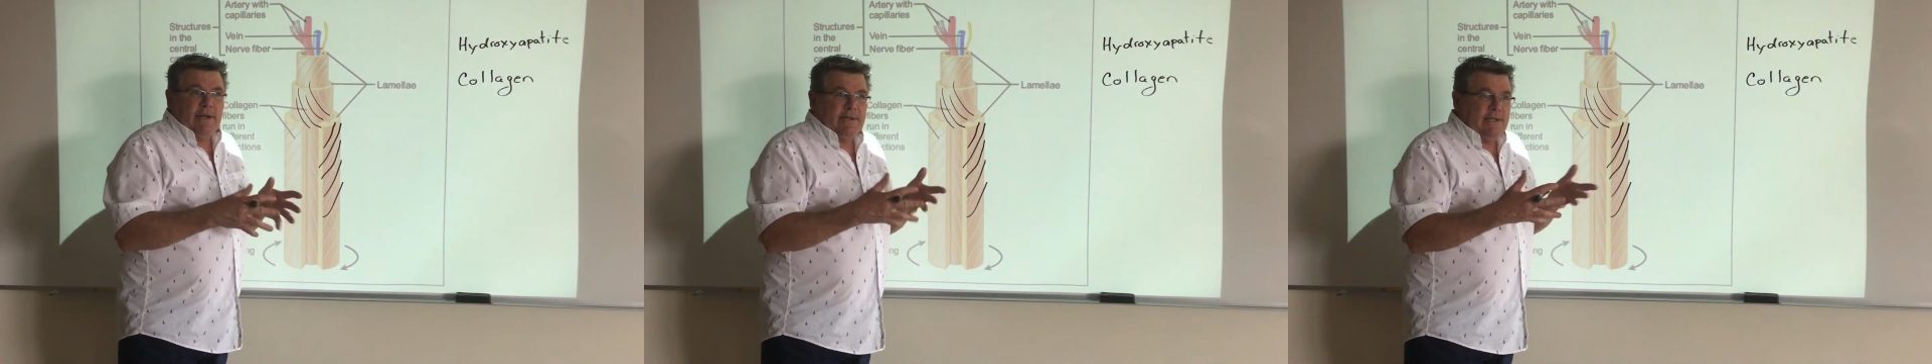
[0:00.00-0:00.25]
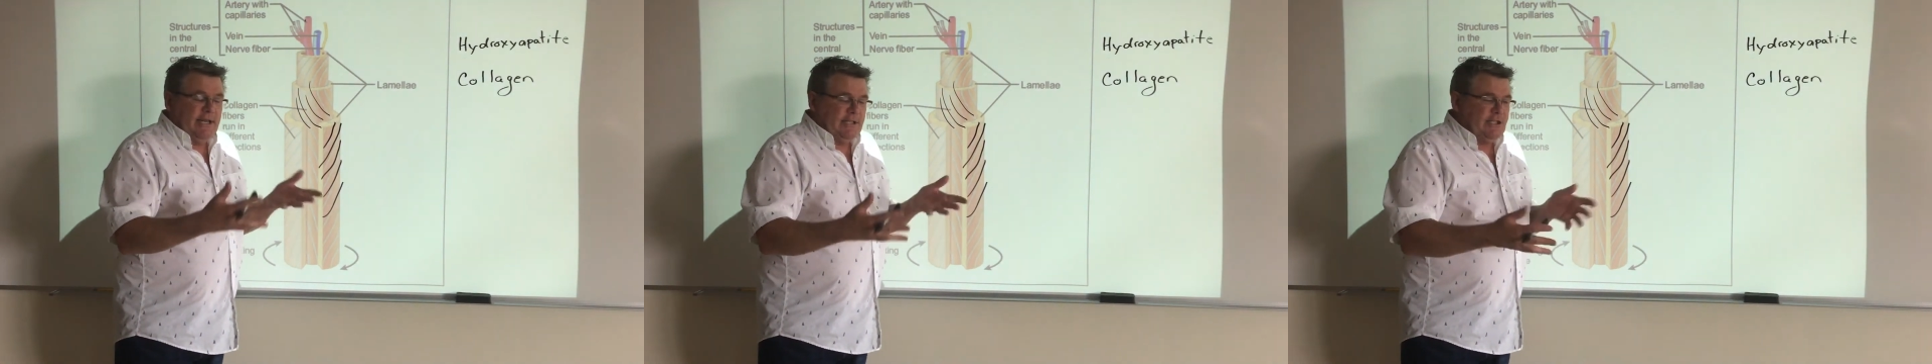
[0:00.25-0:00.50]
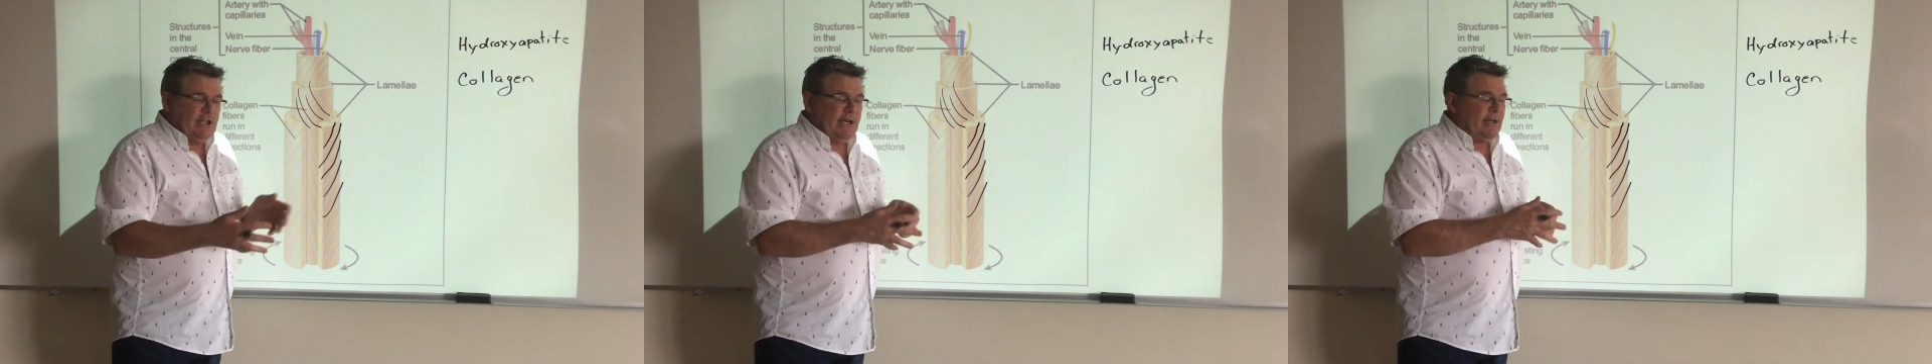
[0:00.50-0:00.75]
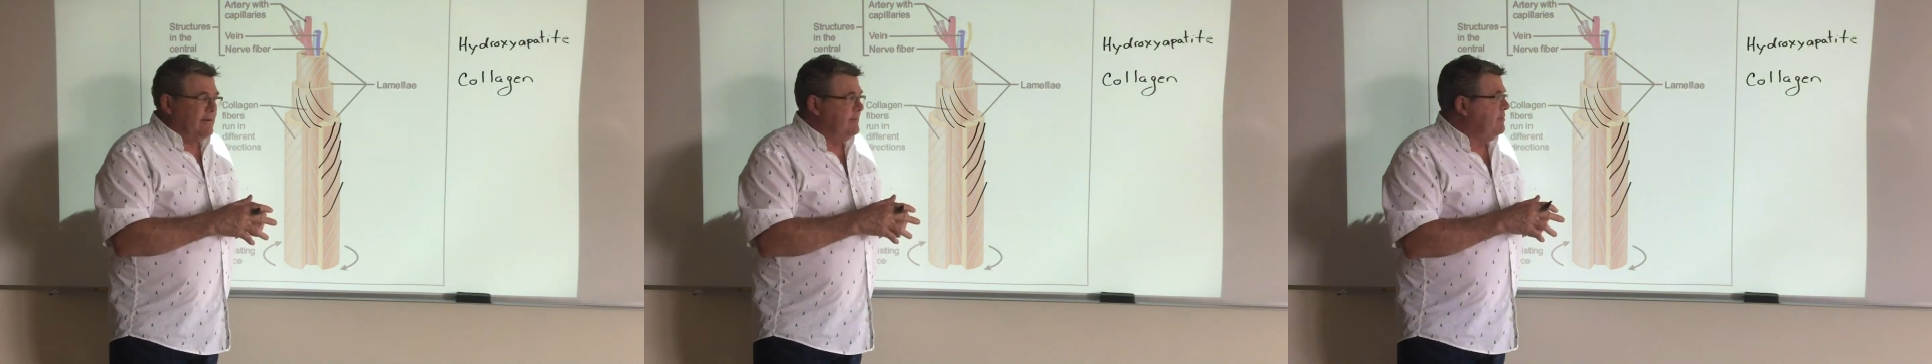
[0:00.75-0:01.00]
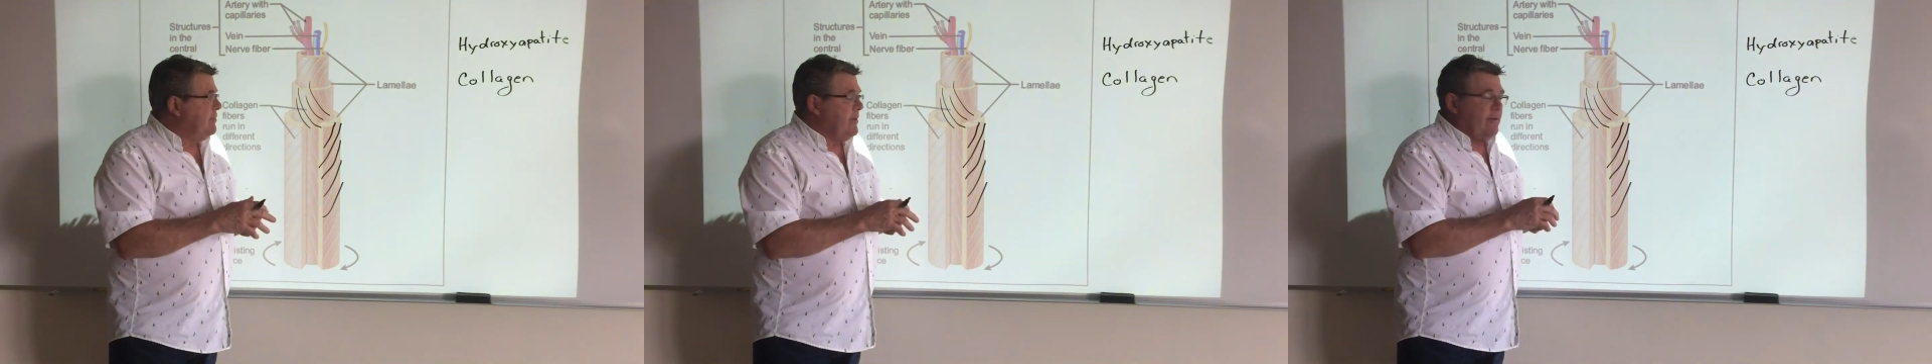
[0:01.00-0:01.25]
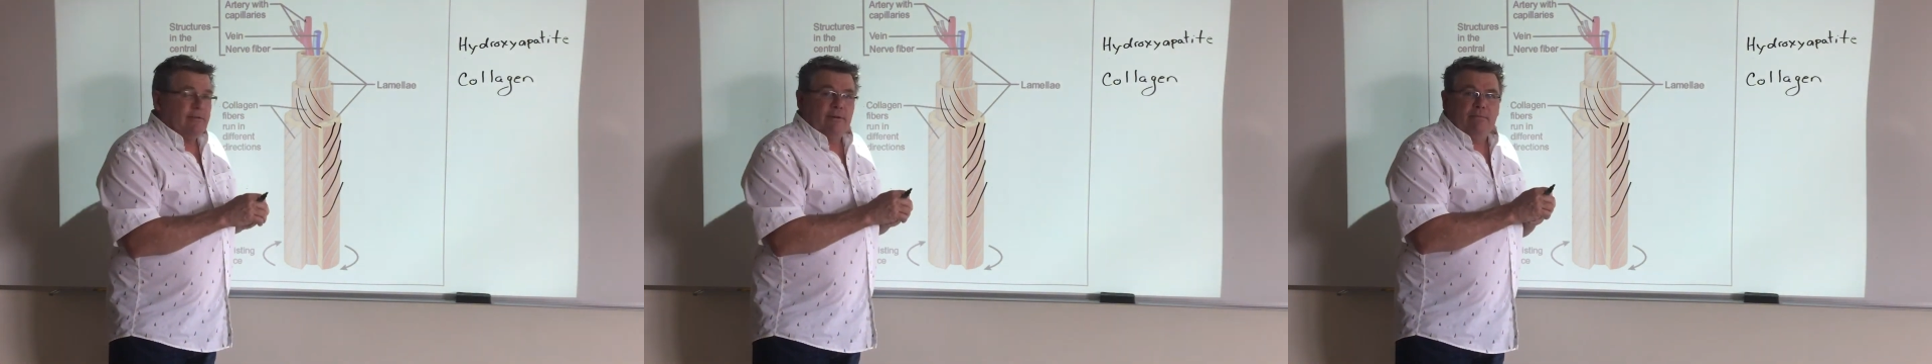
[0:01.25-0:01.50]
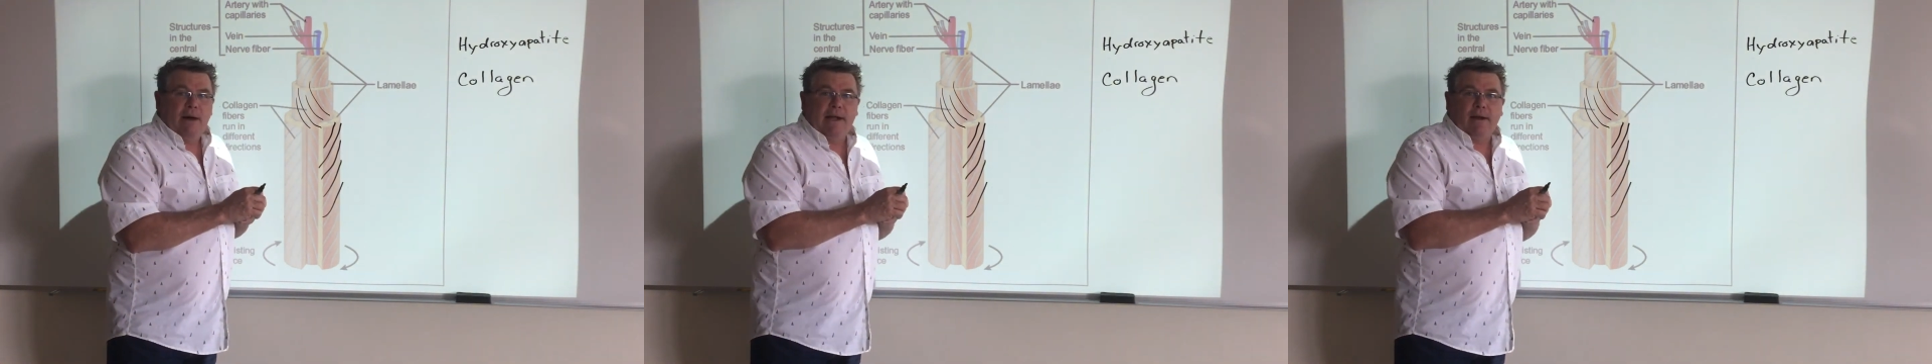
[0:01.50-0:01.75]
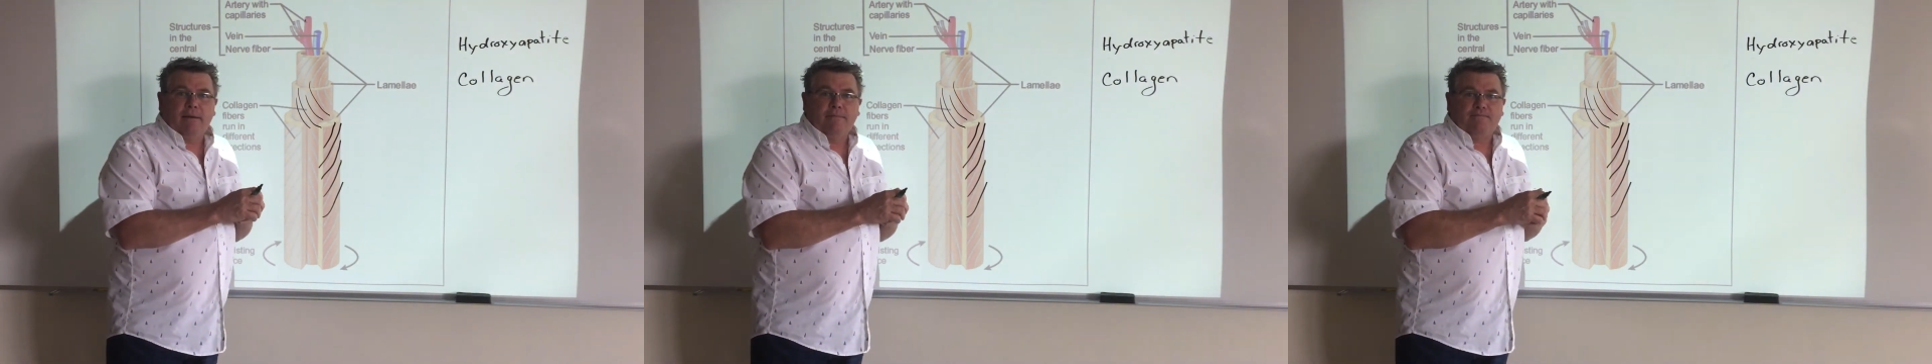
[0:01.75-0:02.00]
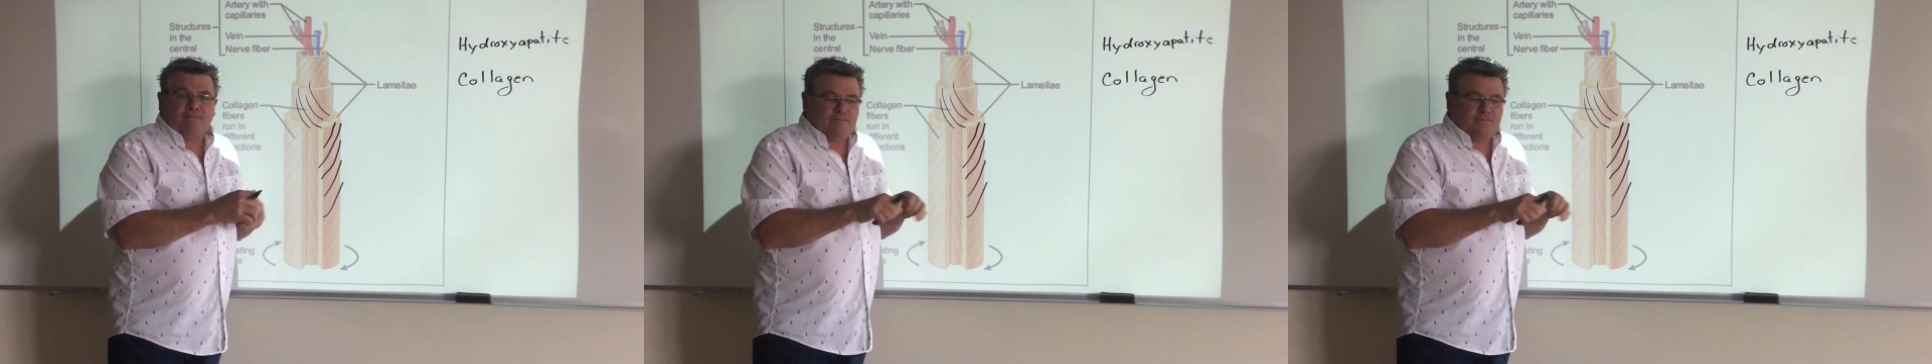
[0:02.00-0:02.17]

a dead chicken from Meijer,